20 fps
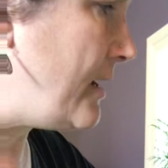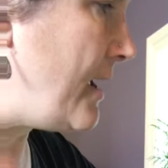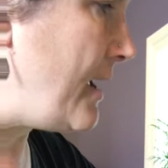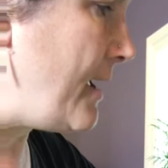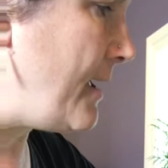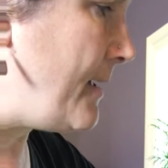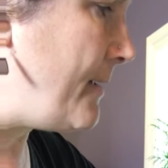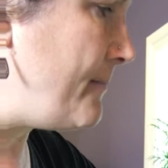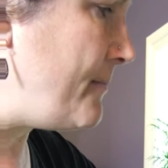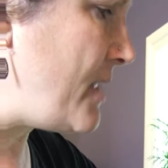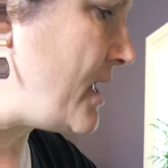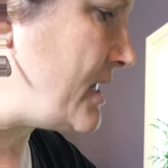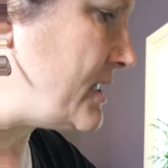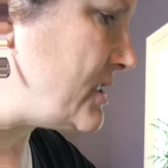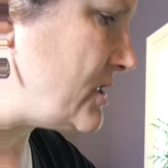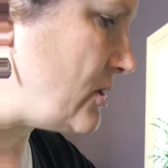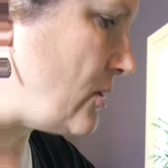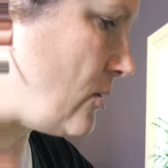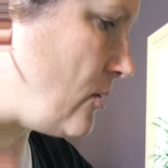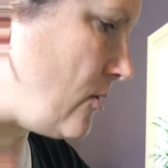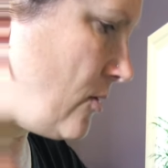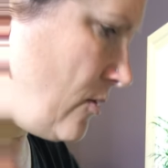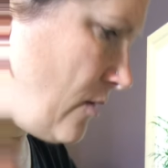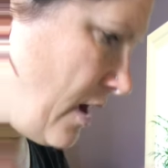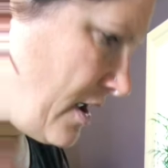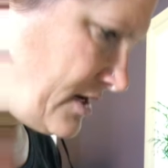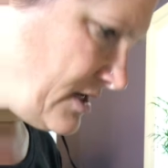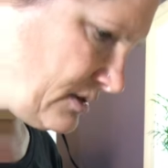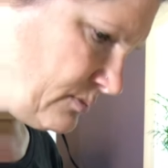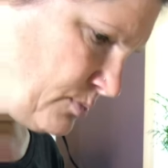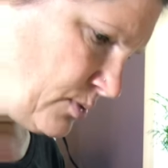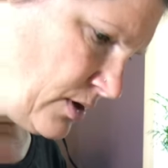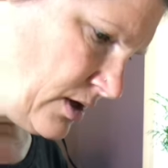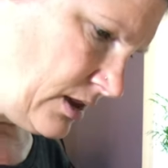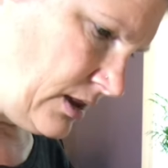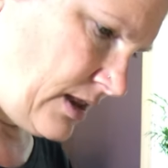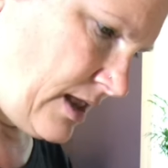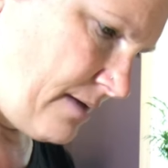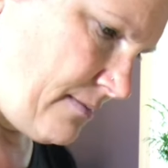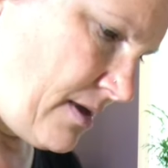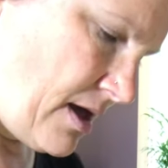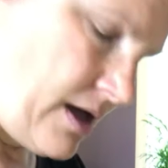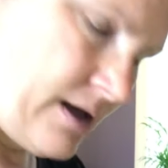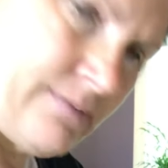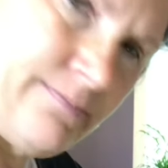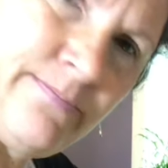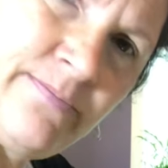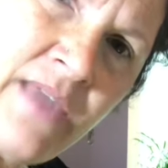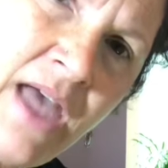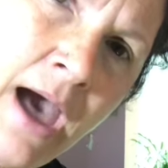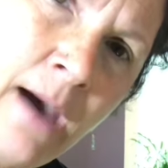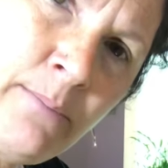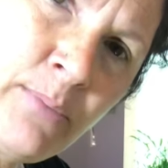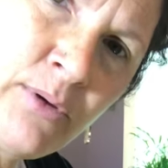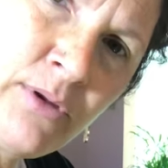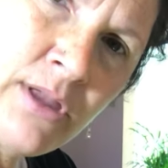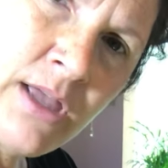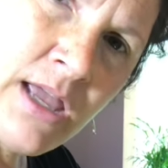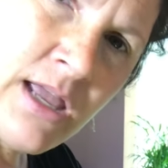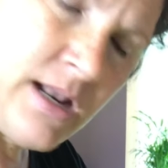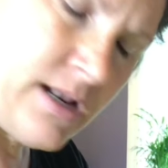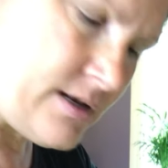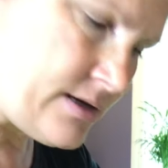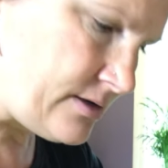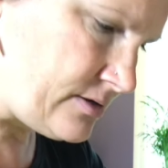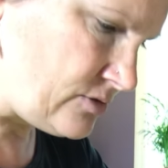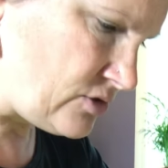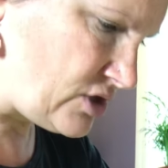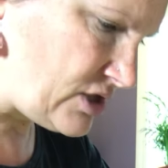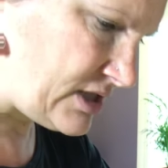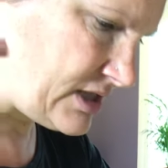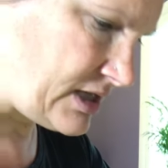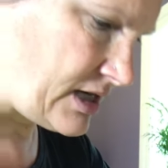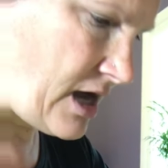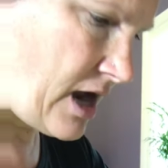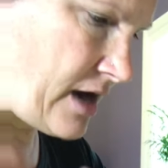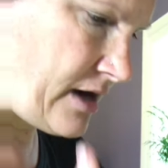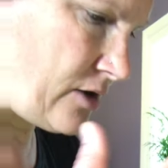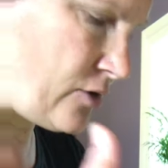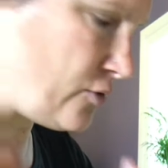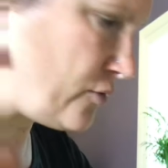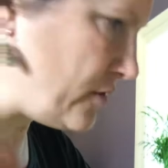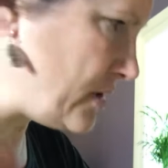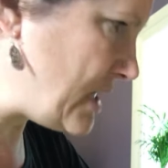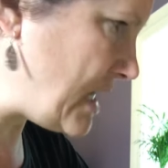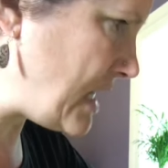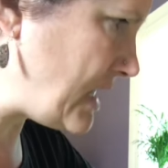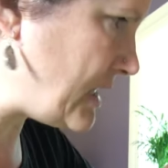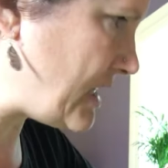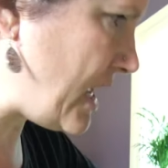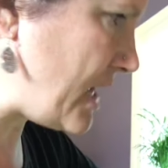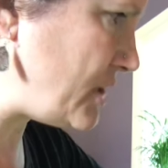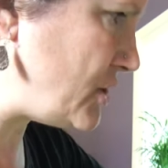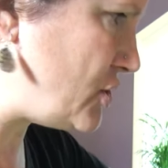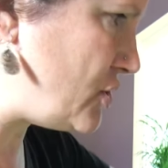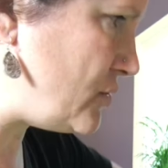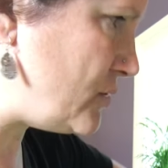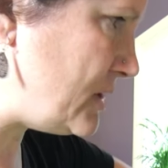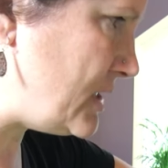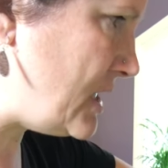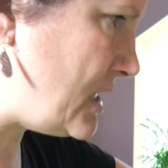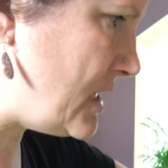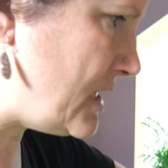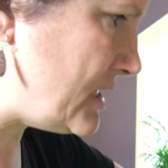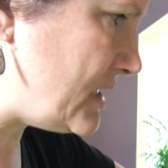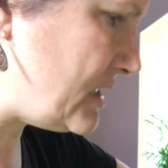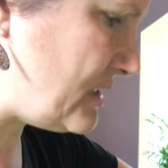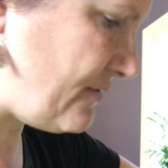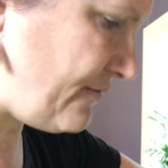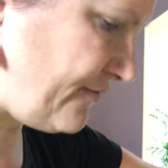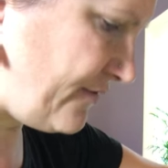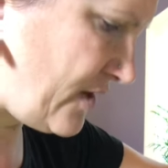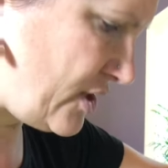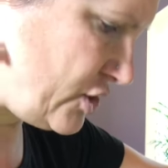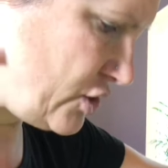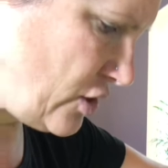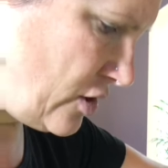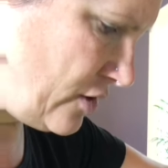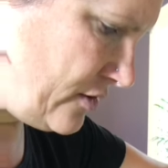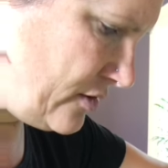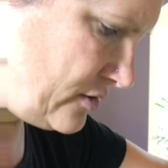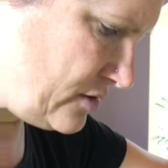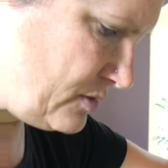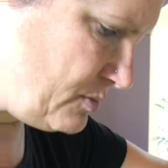And so I just put an apple in just to kind of create that juiciness to flush all those